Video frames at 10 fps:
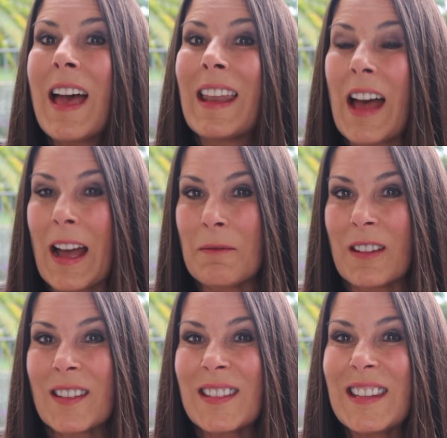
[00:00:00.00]
and I'm
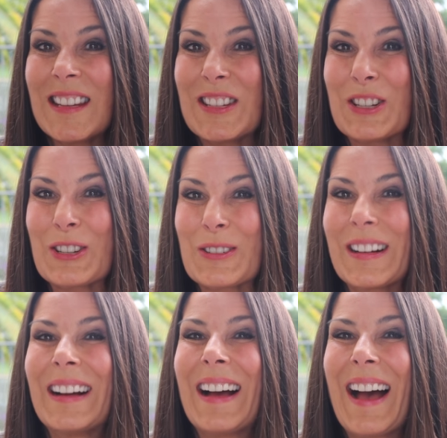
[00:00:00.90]
going to teach you
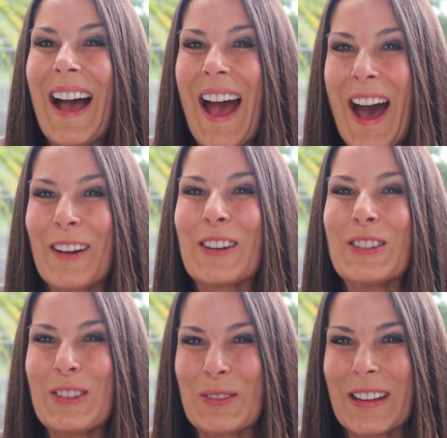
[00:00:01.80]
how to
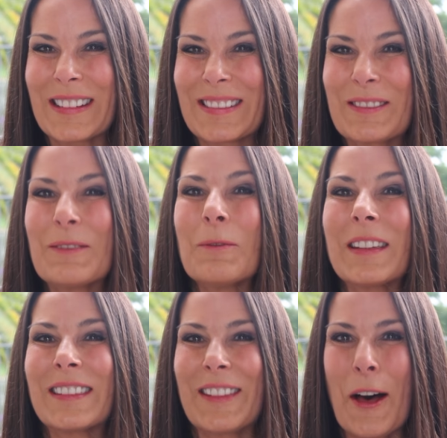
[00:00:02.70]
do it
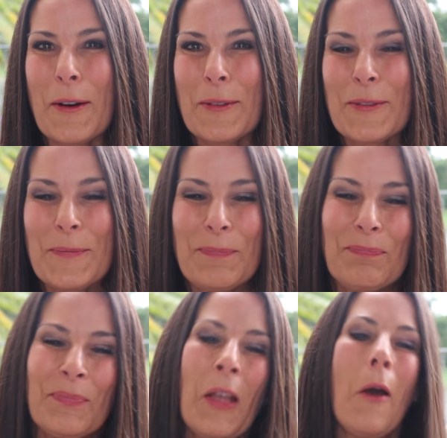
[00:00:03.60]
with love.
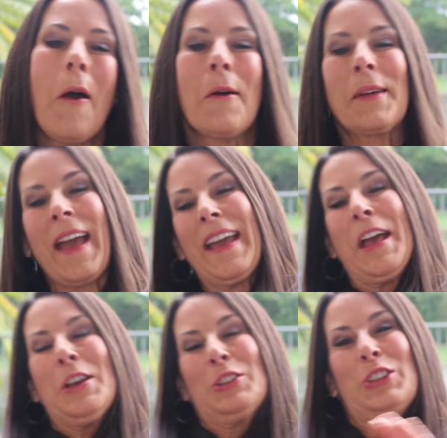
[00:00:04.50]
Okay,
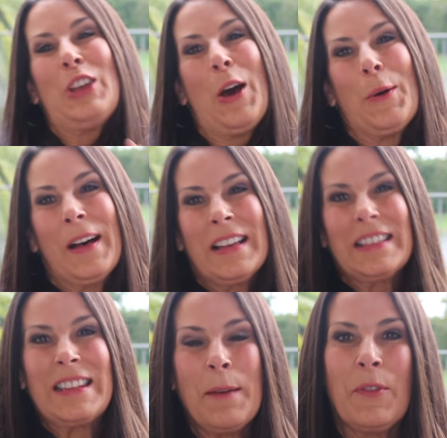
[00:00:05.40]
so
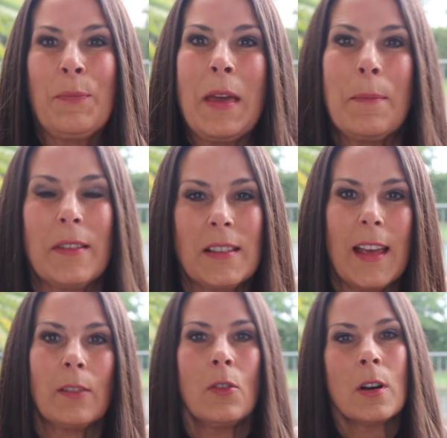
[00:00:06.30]
some people
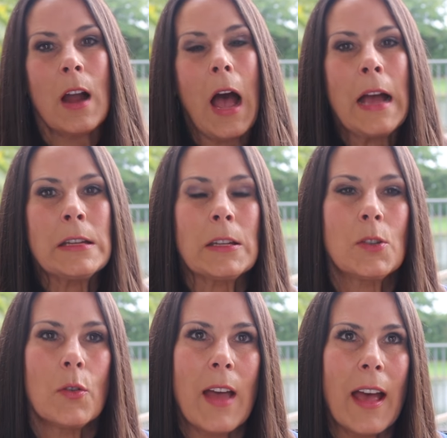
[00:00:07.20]
say, Laura, I
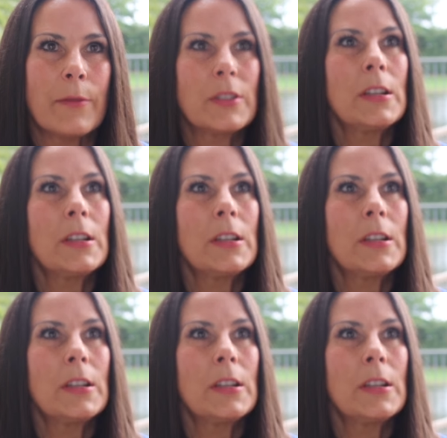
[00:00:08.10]
just don't have